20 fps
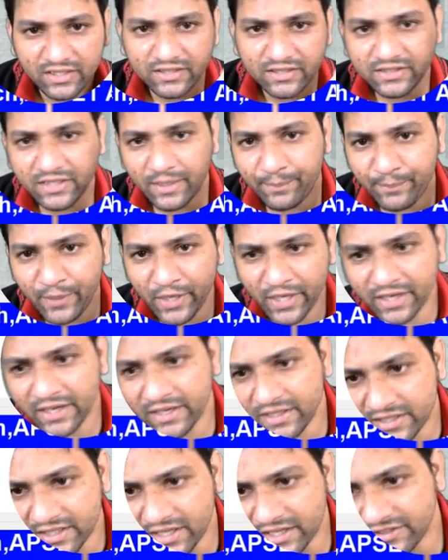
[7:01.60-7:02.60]
the
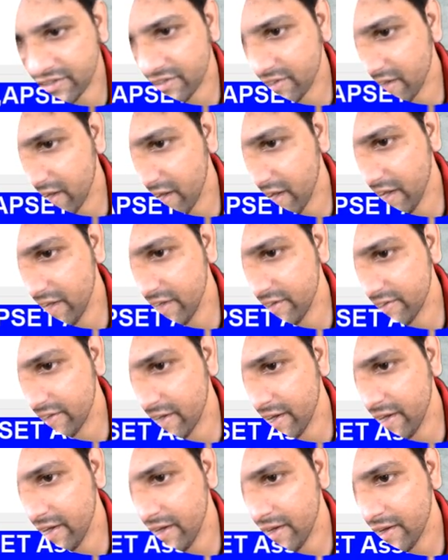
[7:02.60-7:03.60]
parent class. A is
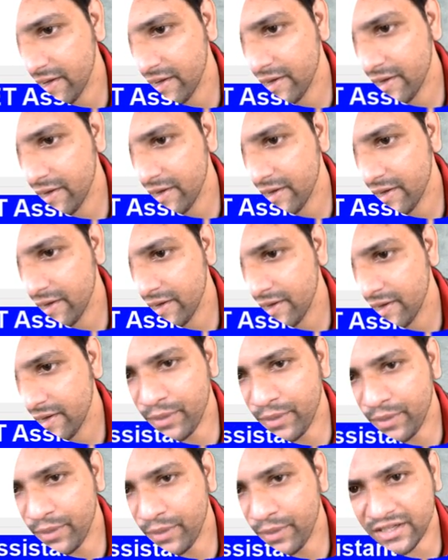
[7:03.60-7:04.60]
a
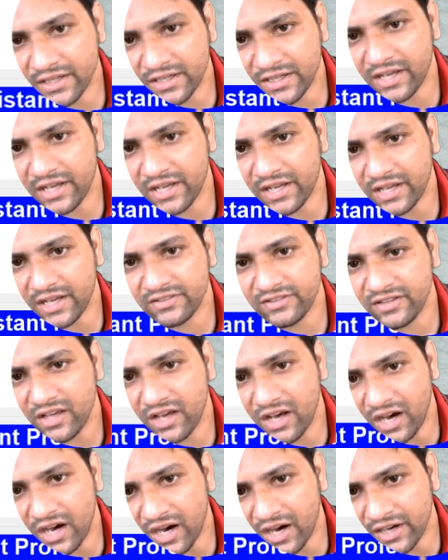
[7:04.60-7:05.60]
parent class
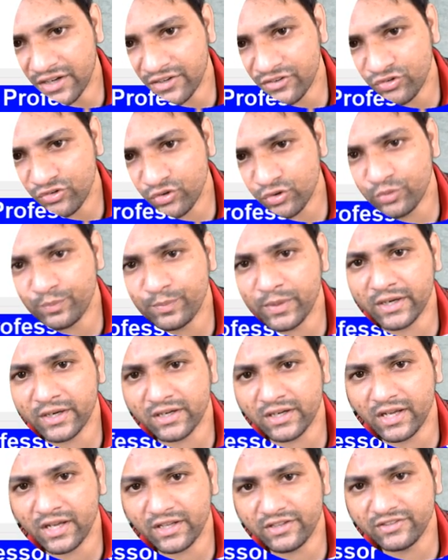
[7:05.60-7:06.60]
or
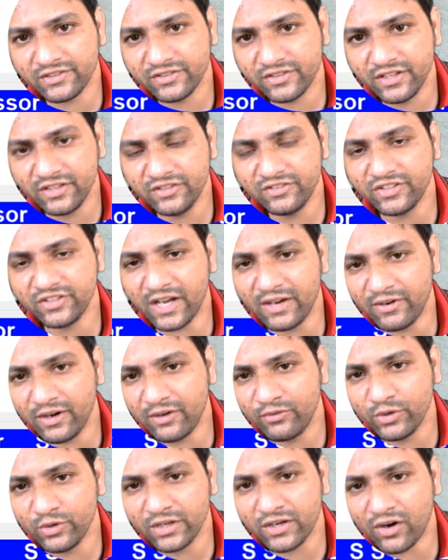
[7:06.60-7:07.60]
superclass. In
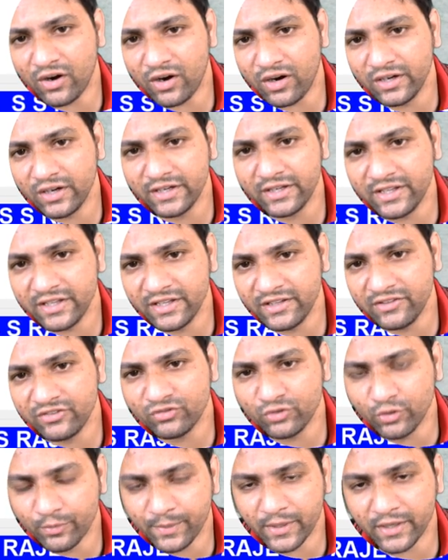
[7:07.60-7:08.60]
Java we call it is
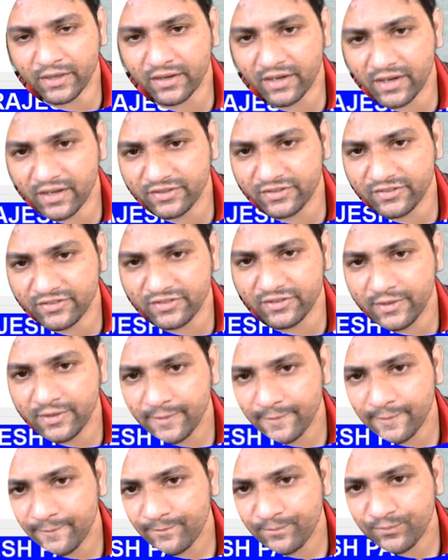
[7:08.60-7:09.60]
superclass.
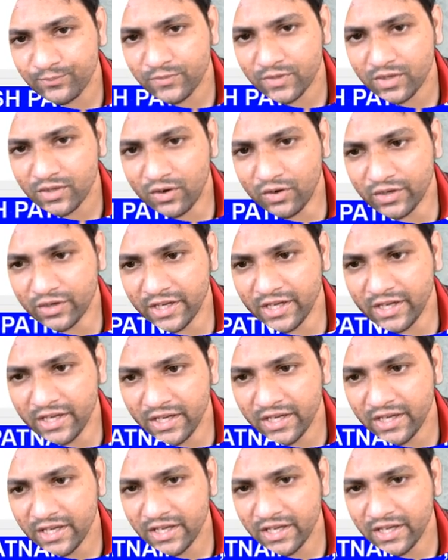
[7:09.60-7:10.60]

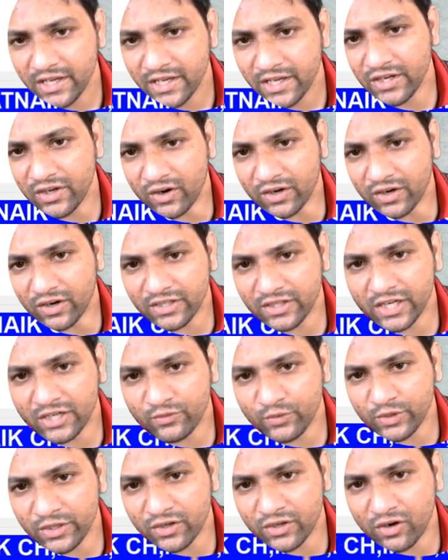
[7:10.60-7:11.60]
Okay. In .NET
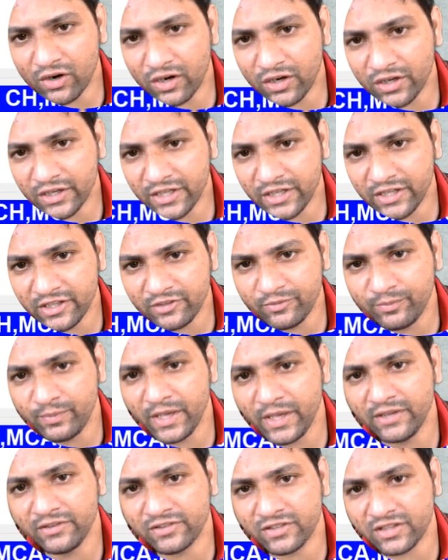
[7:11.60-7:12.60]
we call it is
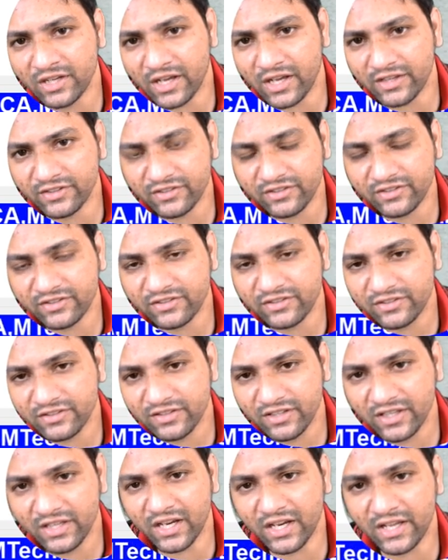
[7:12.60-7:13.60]
base class.
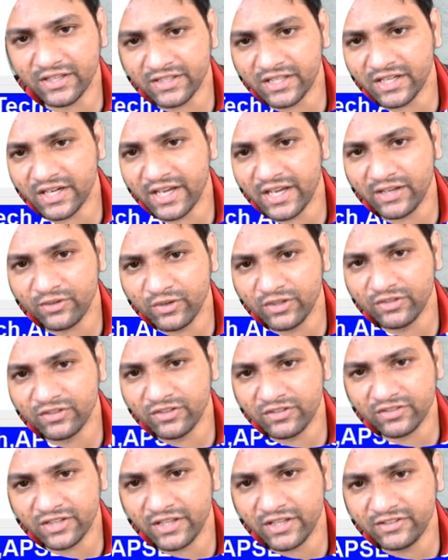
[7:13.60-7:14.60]
In other
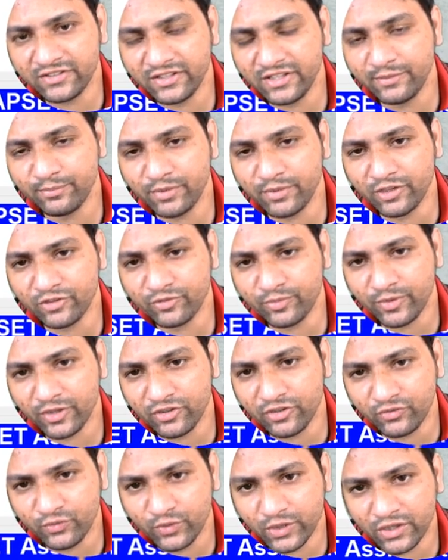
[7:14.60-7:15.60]
languages like C++
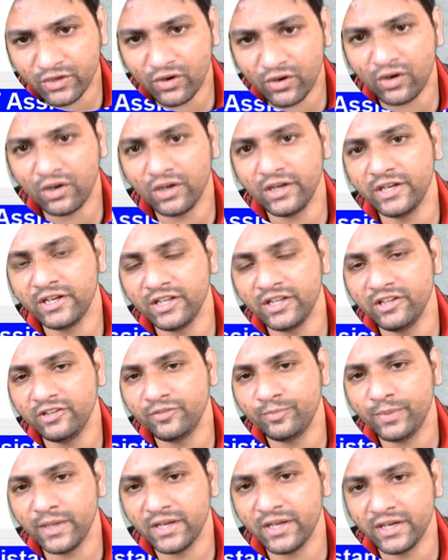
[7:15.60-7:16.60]
we call it is
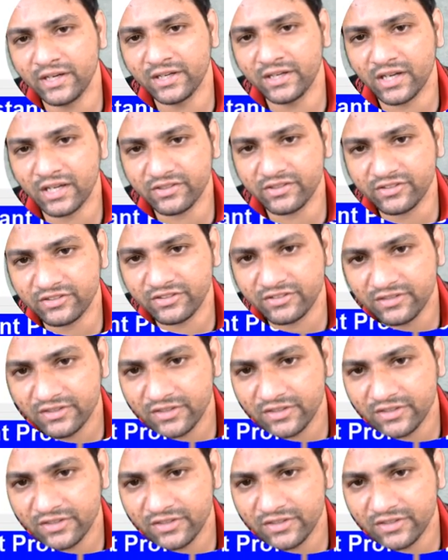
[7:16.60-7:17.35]
parent class.